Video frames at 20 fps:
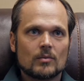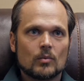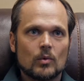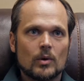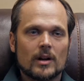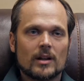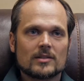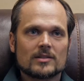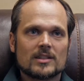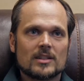
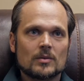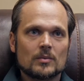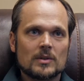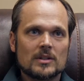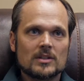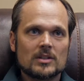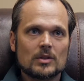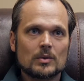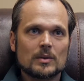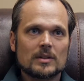What else can
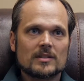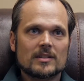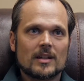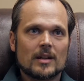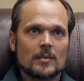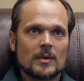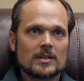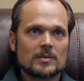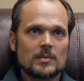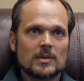we do with
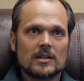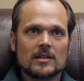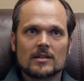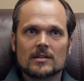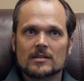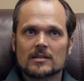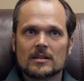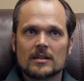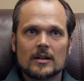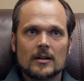TMS?
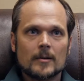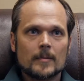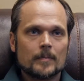Because